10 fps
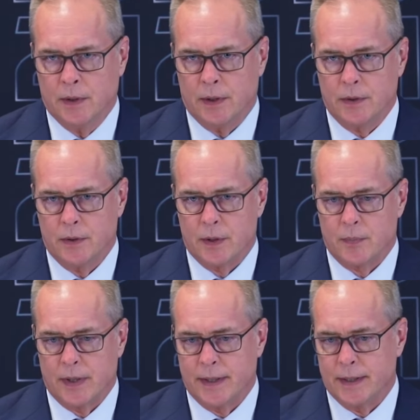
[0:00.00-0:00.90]
are you going
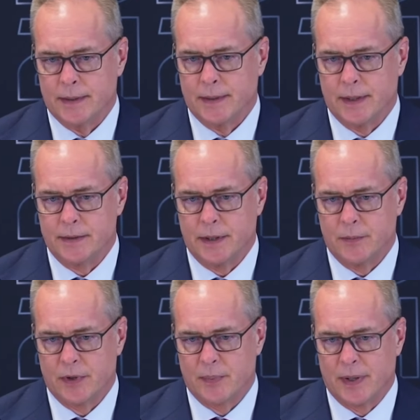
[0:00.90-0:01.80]
to play a
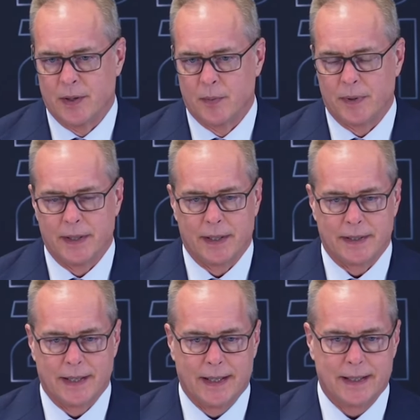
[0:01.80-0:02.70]
team with a power play
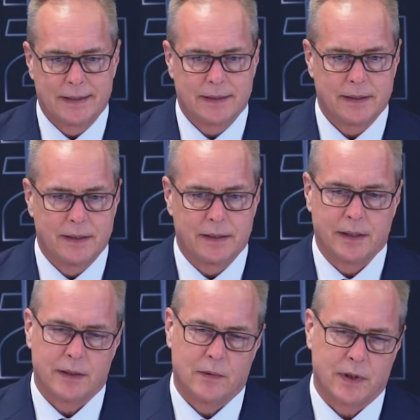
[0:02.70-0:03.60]
like that. I think
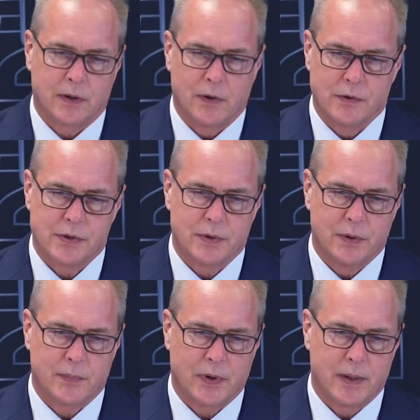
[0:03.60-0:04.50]
the other one close
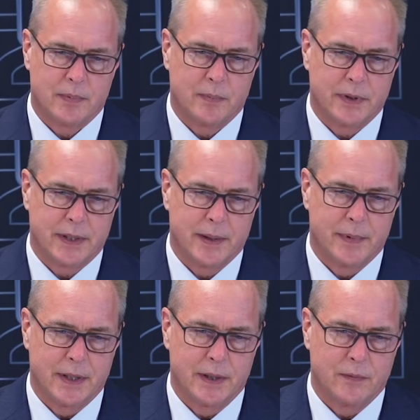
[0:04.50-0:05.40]
to it probably
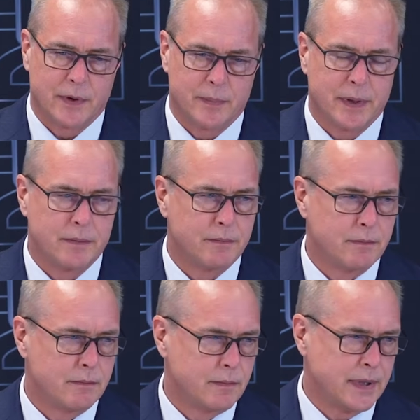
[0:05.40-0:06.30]
coming in would have been
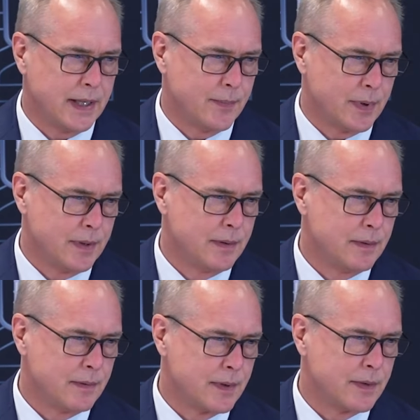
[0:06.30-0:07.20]
Tampa,
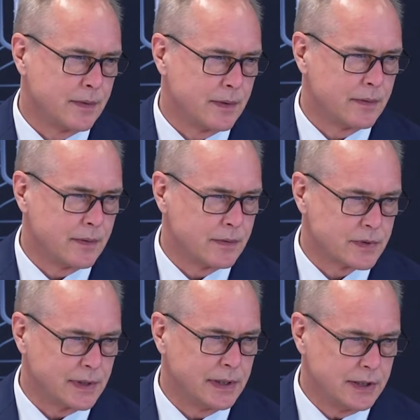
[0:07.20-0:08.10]
right?
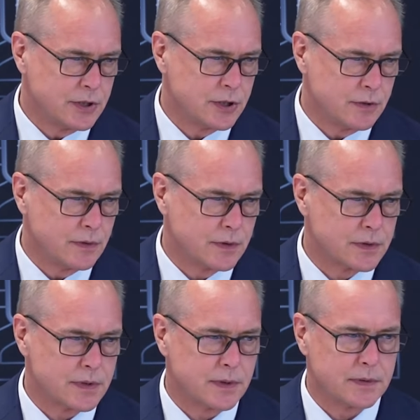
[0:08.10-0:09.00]
Those elite
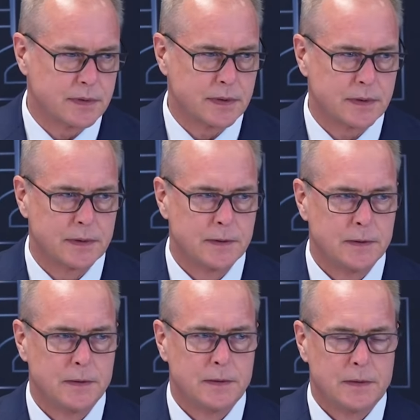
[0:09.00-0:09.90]
shooters
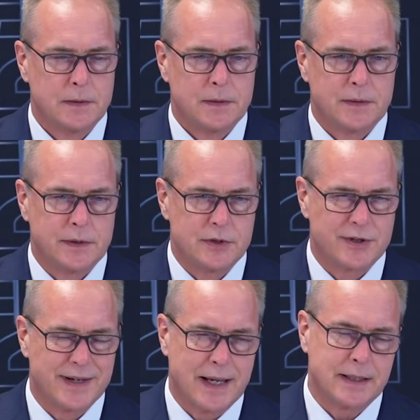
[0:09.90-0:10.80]
that
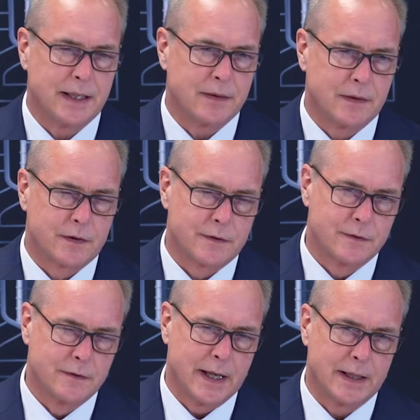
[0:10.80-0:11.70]
you're not getting
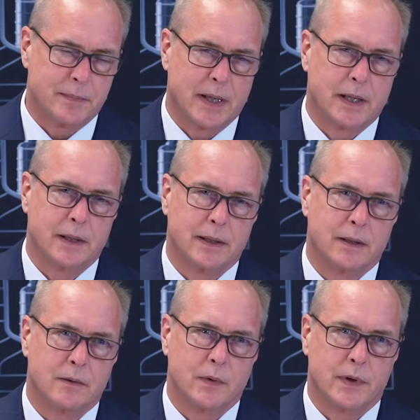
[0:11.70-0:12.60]
through that penalty
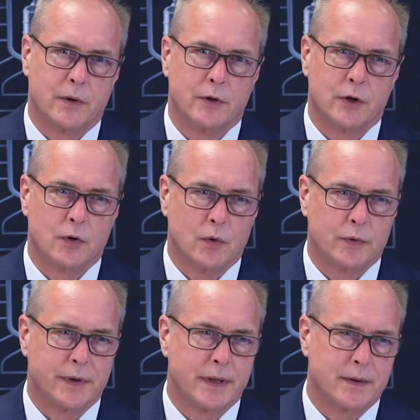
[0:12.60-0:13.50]
kill without your
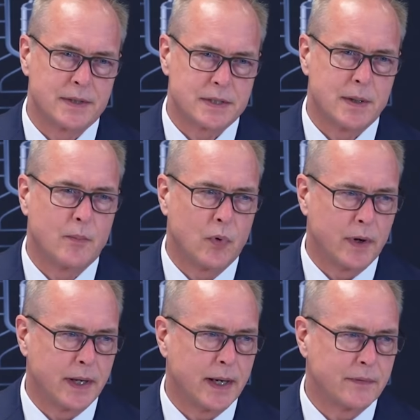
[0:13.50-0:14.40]
goaltender at some
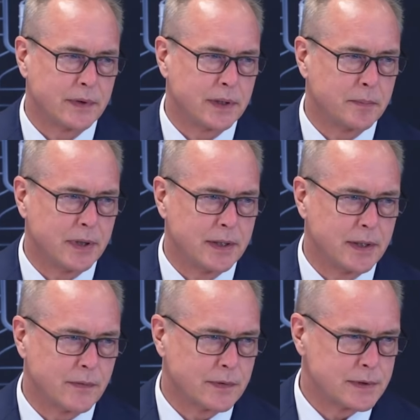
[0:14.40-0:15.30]
point having to be the
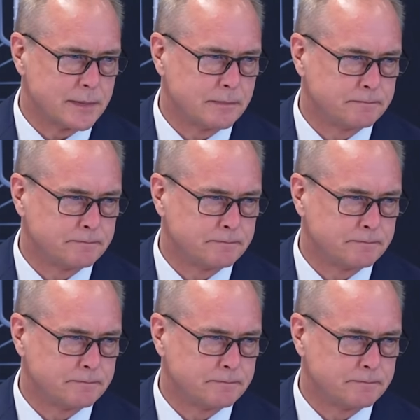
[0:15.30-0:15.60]
difference.